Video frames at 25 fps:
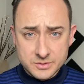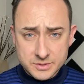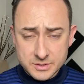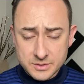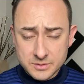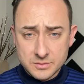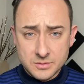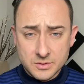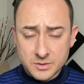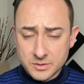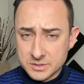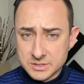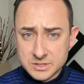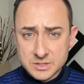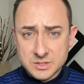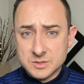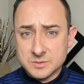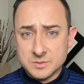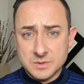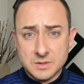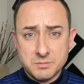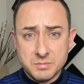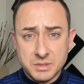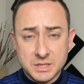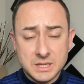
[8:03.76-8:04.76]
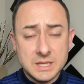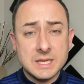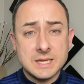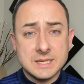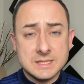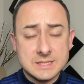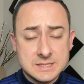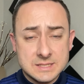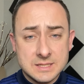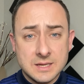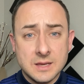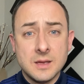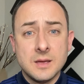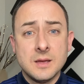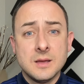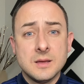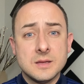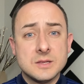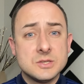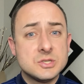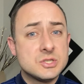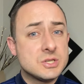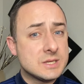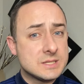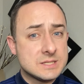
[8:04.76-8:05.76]
to, police,
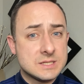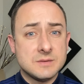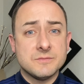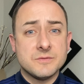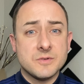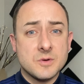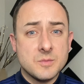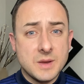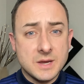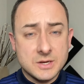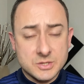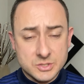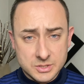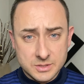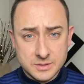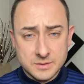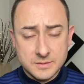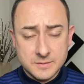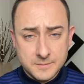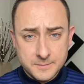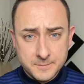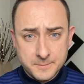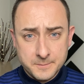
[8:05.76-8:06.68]
just information.